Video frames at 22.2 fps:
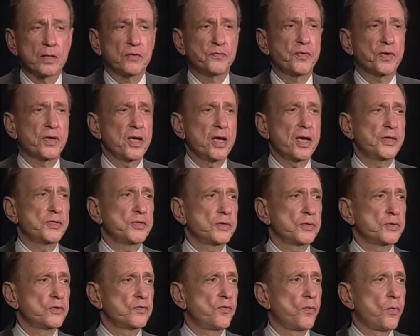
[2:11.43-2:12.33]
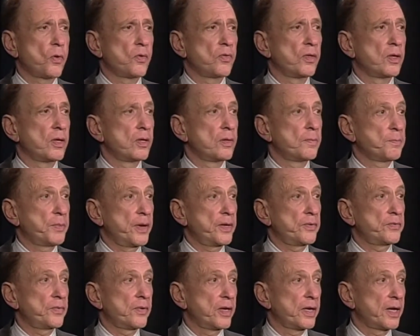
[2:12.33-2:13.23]
Now, I suspect he might
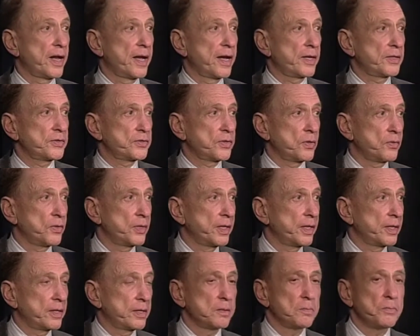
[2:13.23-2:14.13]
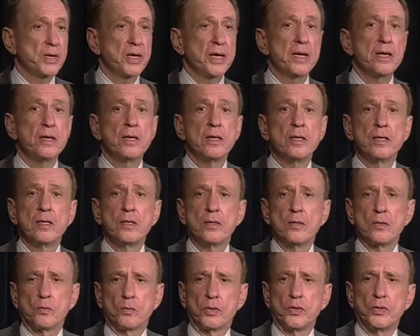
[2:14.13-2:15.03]
flip back yet again and be for it
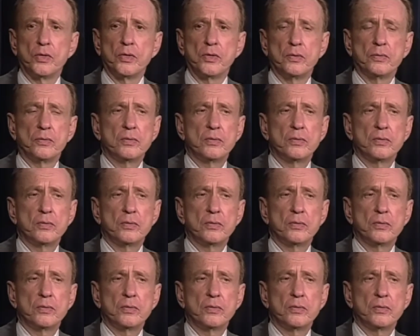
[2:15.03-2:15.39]
again, but